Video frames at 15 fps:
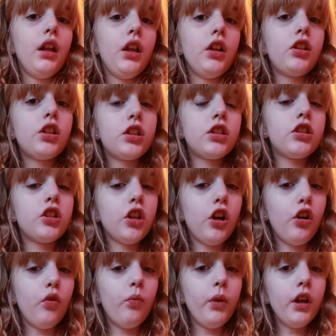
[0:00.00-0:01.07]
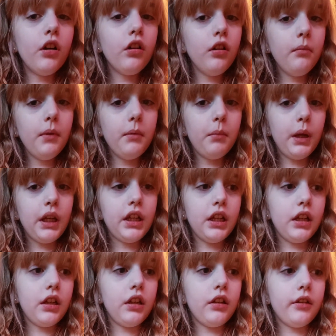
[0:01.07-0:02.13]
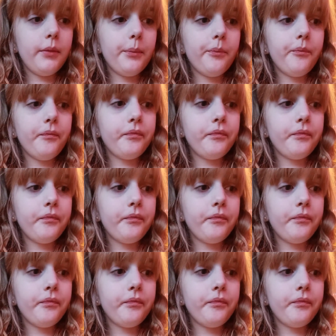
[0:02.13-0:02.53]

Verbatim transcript: so we are going to be making